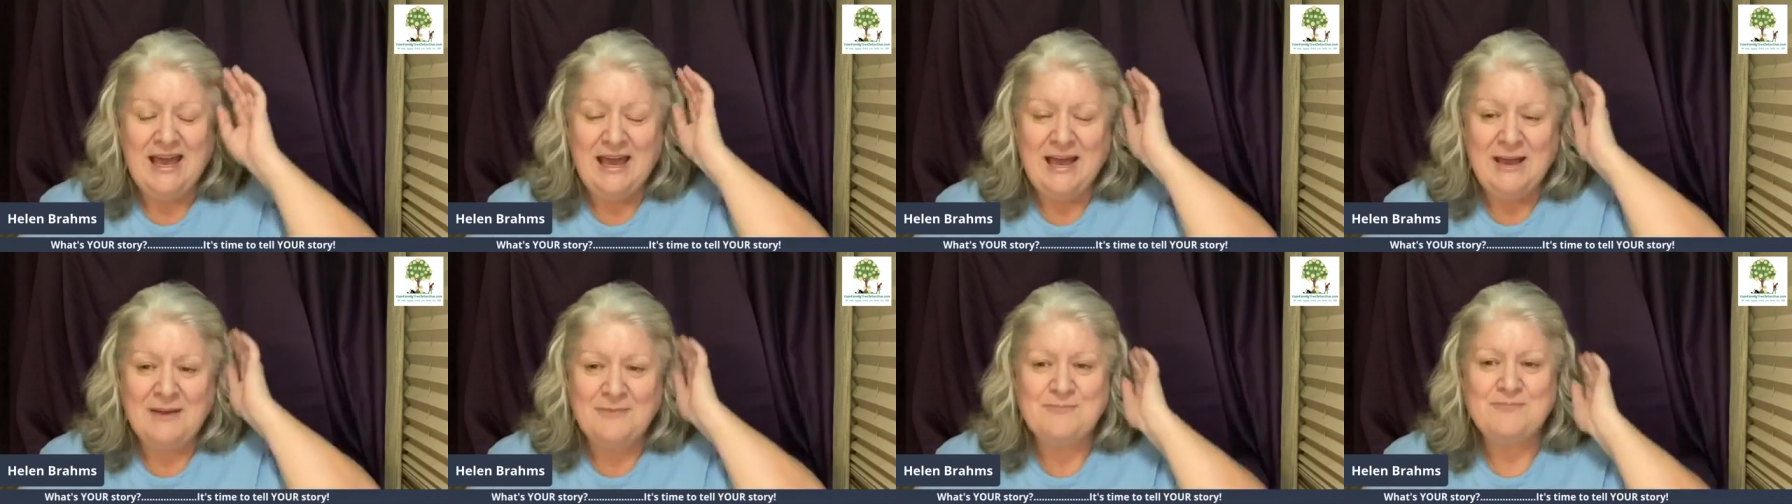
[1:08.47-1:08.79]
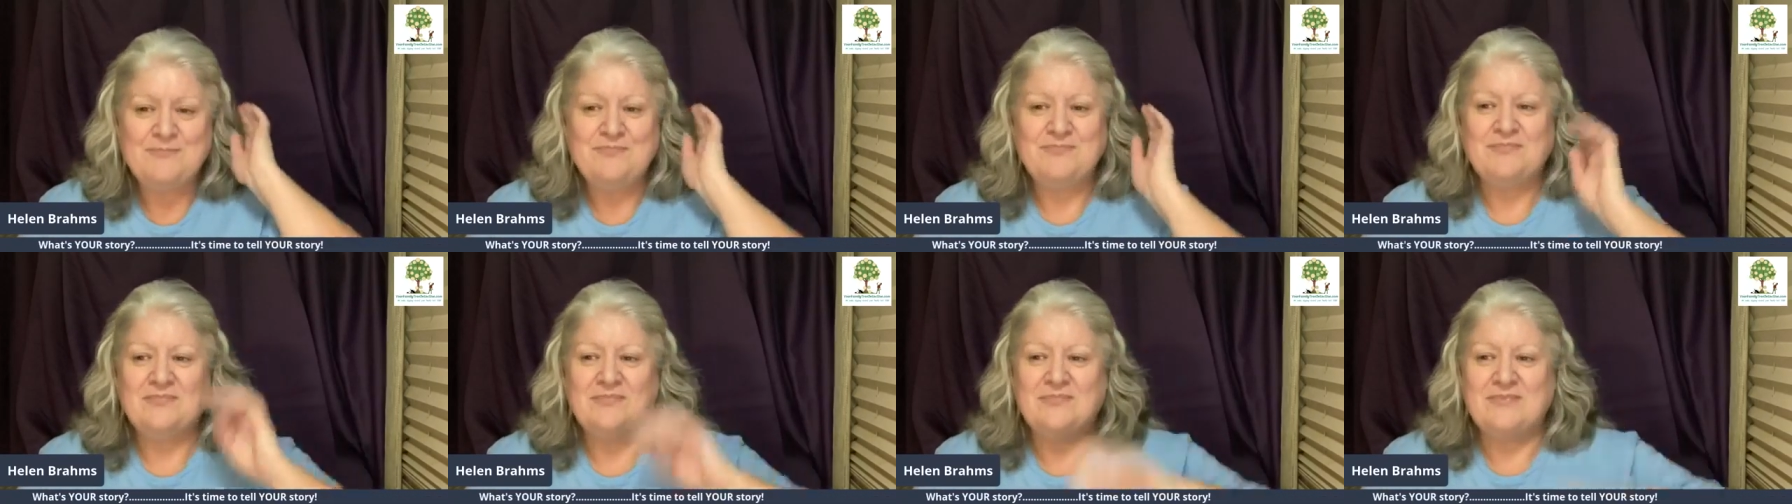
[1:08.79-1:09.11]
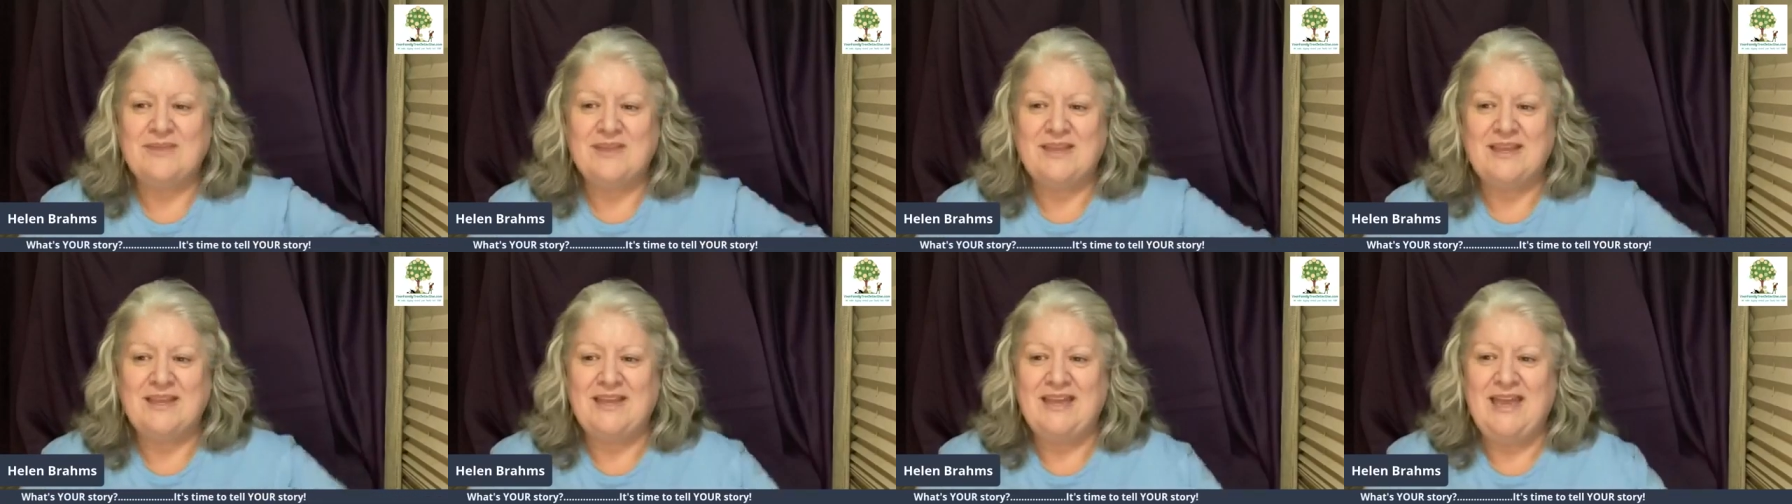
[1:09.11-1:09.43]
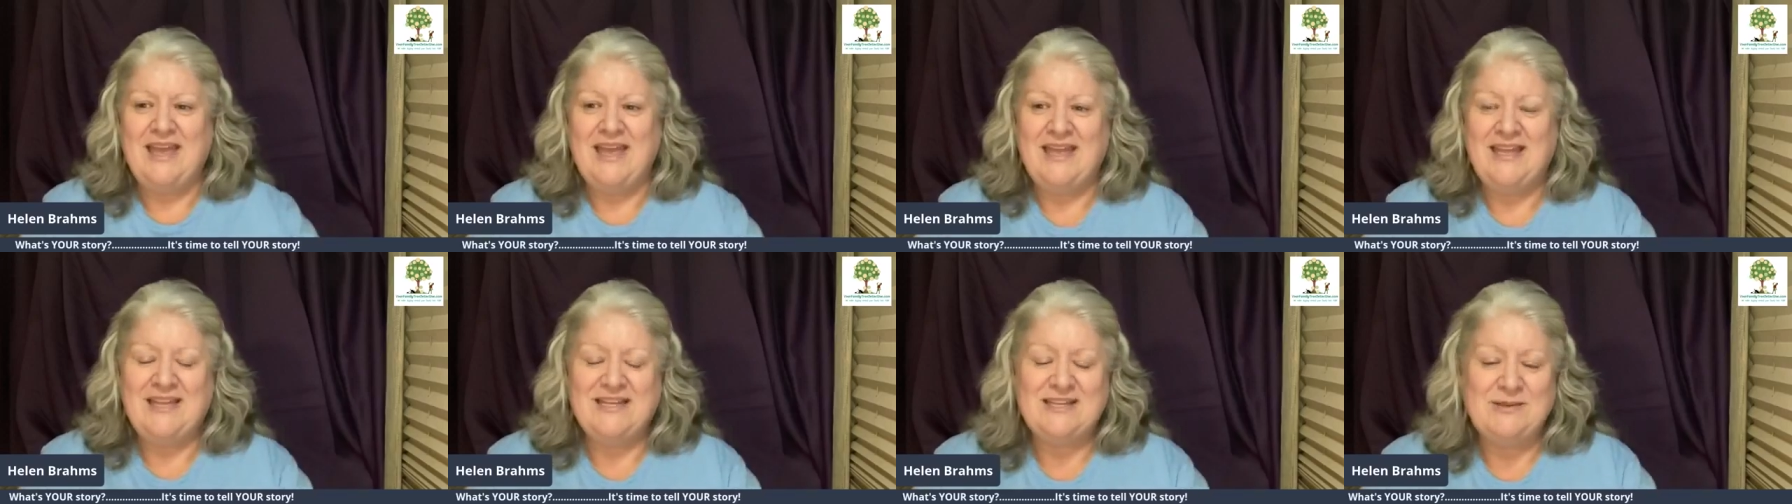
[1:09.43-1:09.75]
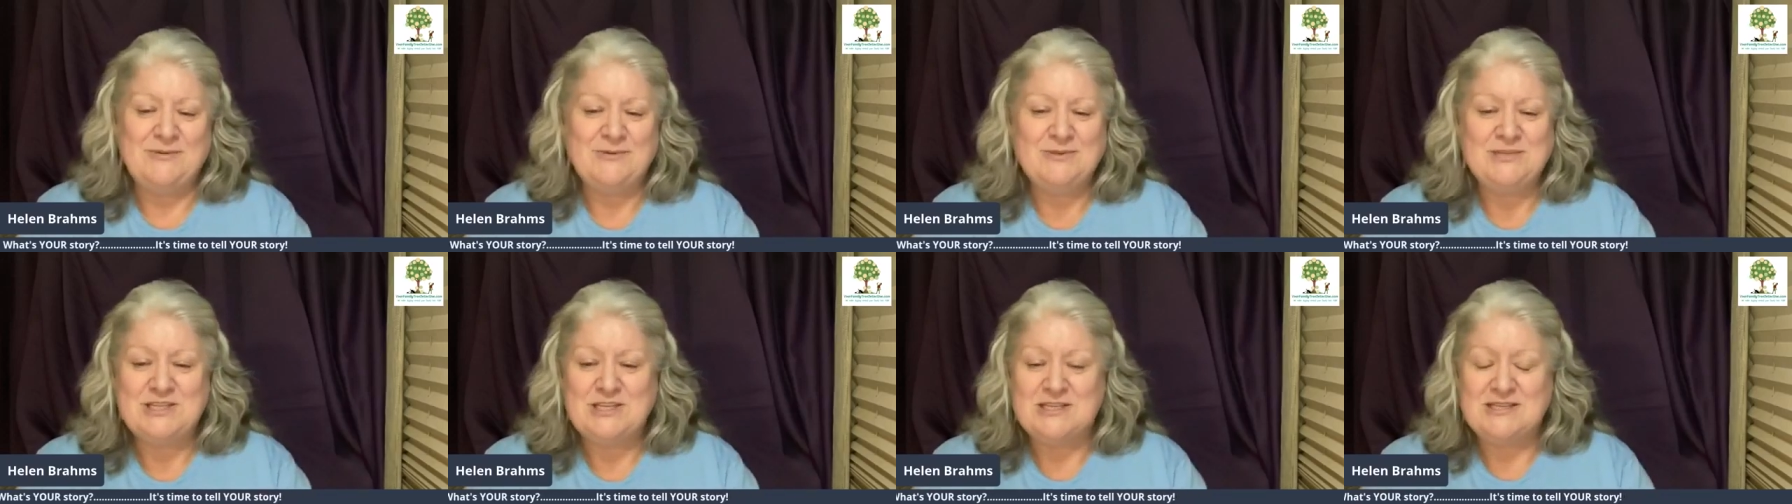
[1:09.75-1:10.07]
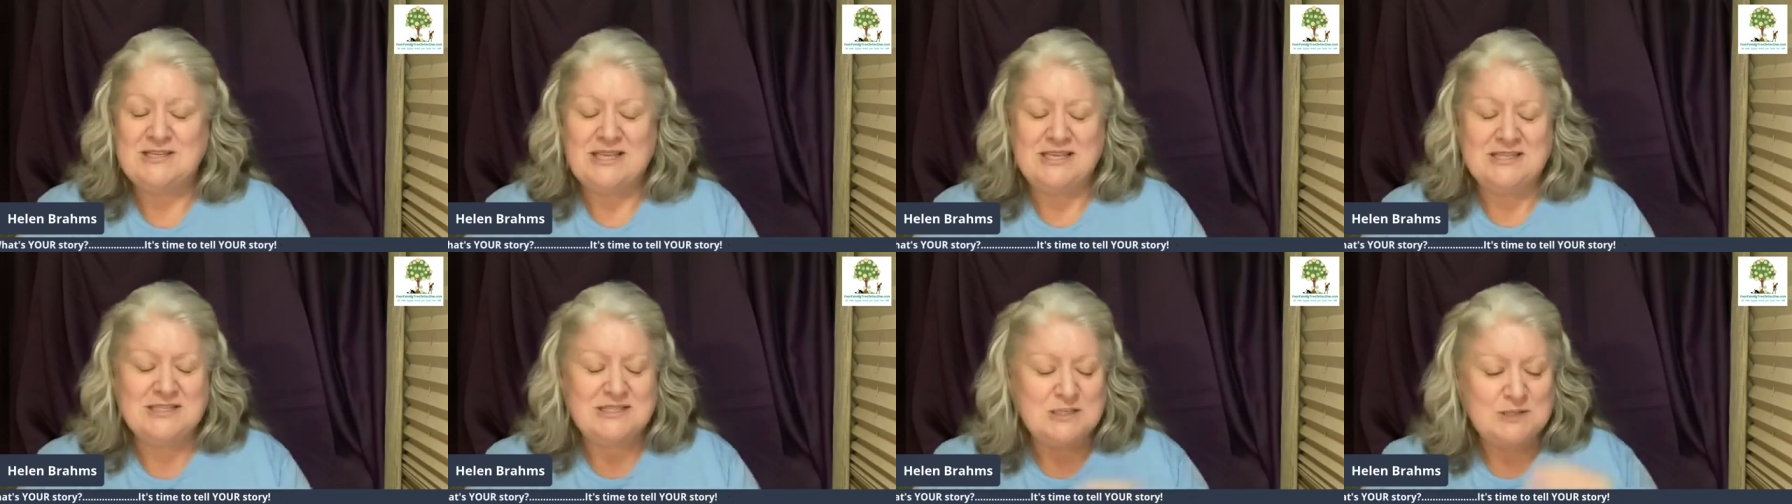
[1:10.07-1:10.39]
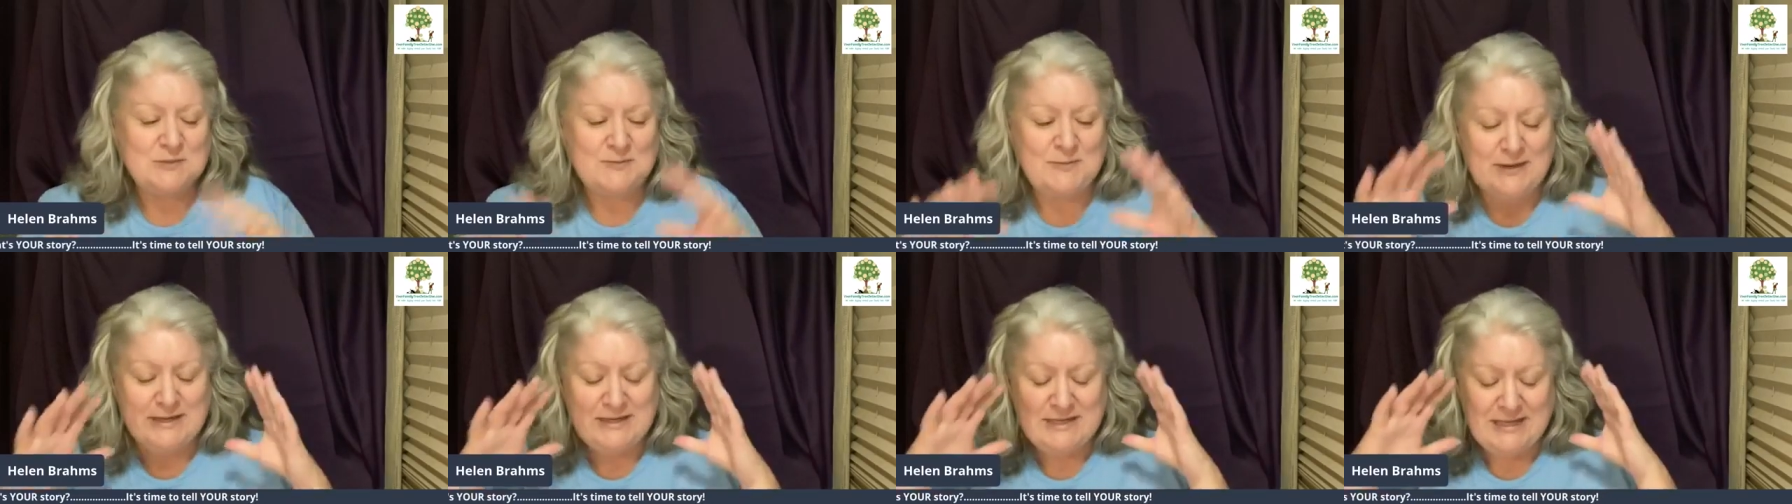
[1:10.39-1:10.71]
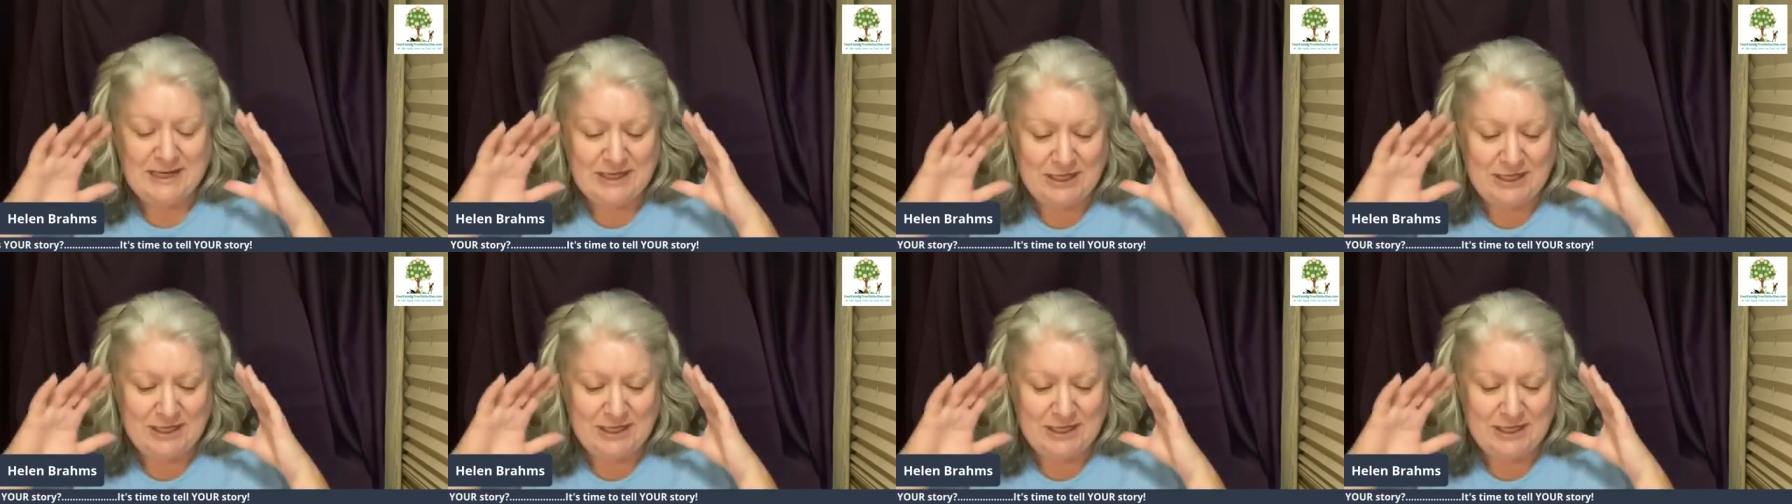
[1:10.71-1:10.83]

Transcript: And it was just, it's just been,